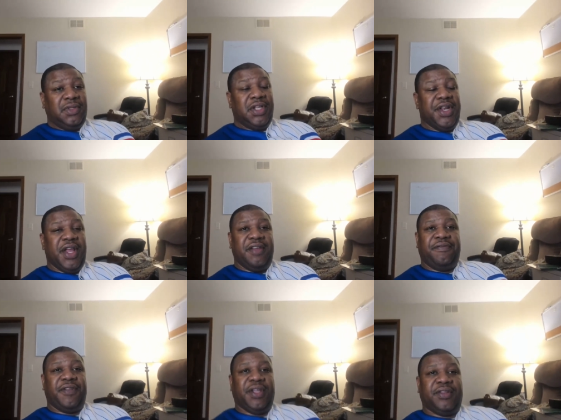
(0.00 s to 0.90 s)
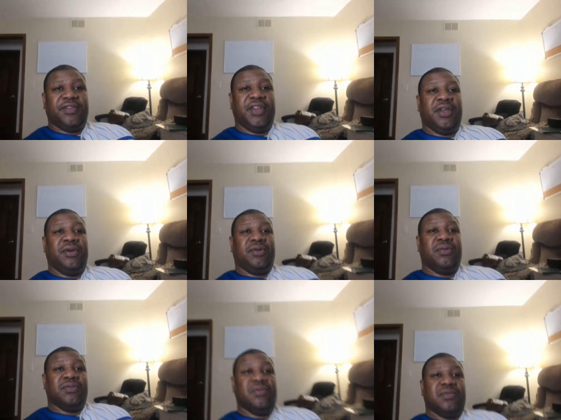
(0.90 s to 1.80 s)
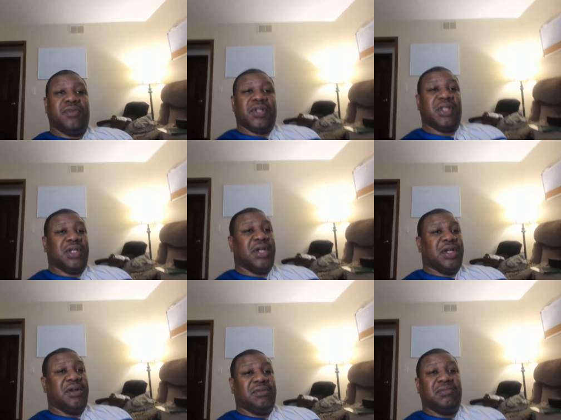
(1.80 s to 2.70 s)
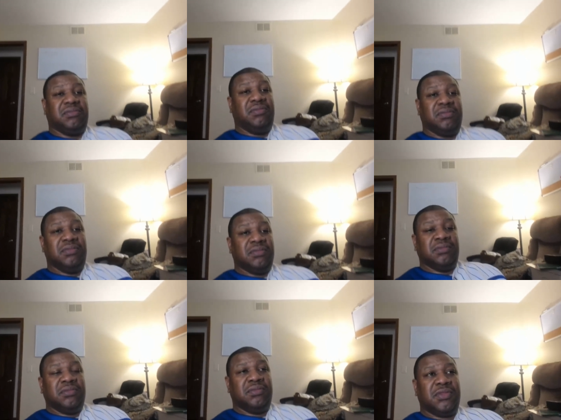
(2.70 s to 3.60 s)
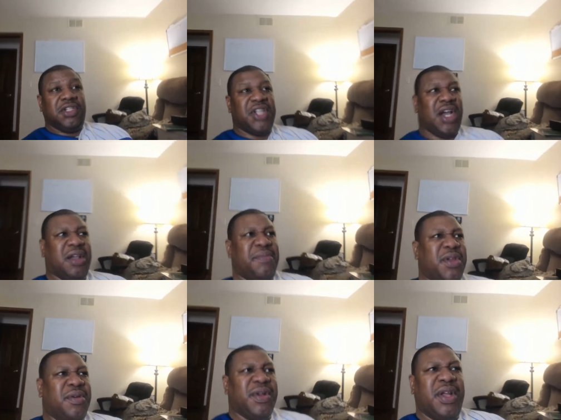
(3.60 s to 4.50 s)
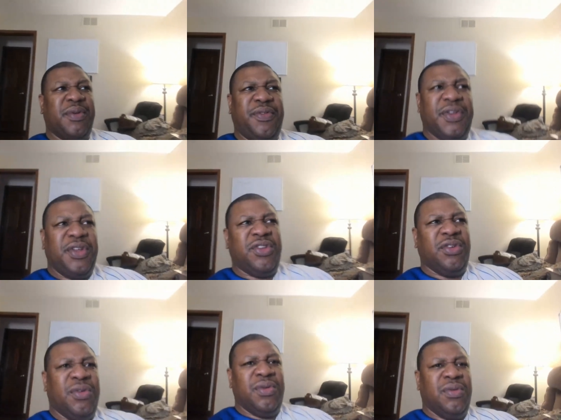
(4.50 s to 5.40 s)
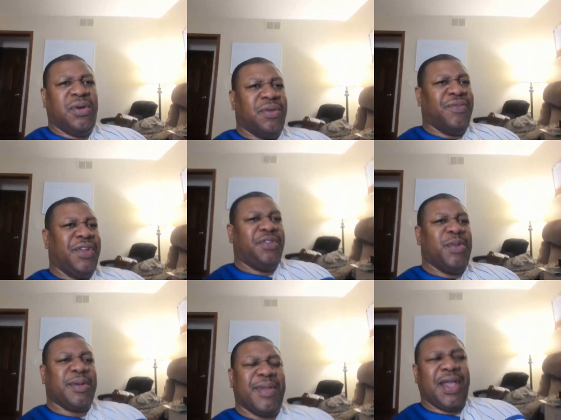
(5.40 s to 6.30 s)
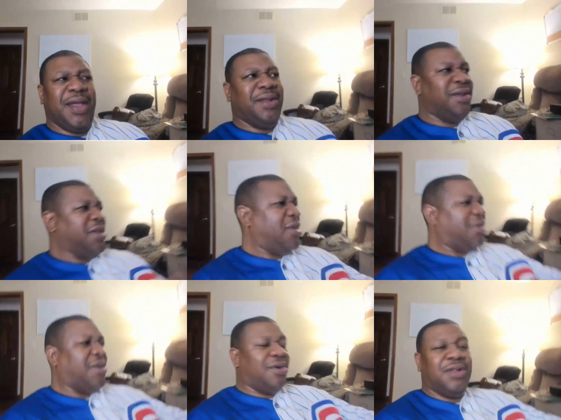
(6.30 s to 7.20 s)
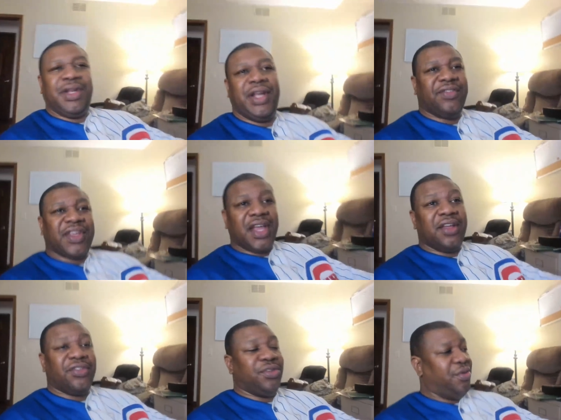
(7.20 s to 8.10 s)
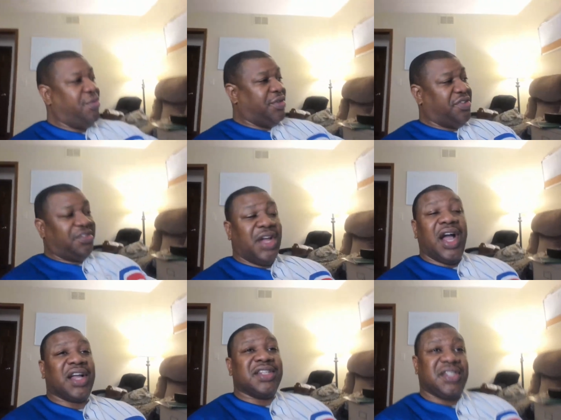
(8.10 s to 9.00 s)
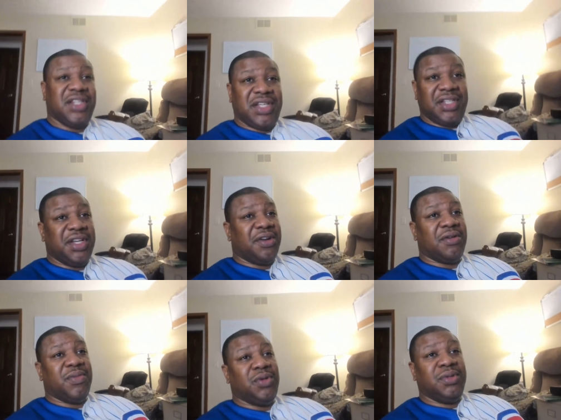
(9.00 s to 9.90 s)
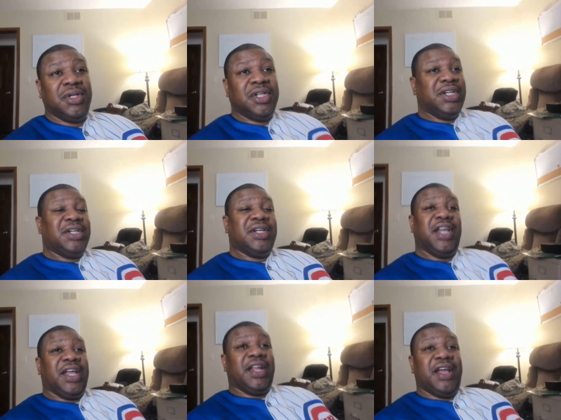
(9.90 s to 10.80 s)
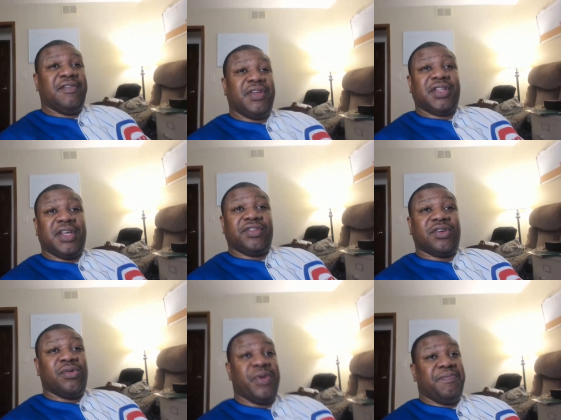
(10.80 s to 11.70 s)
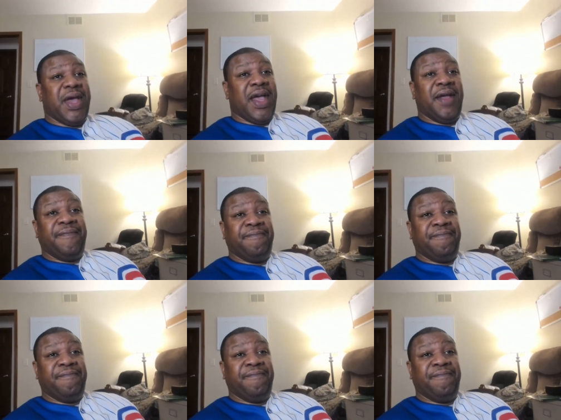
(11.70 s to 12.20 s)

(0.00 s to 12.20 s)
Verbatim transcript: The Netflix deal with um, the documentary they was finna do on Vince McMahon, all of that's canceled. The stock is looking terrible, and everything's going bad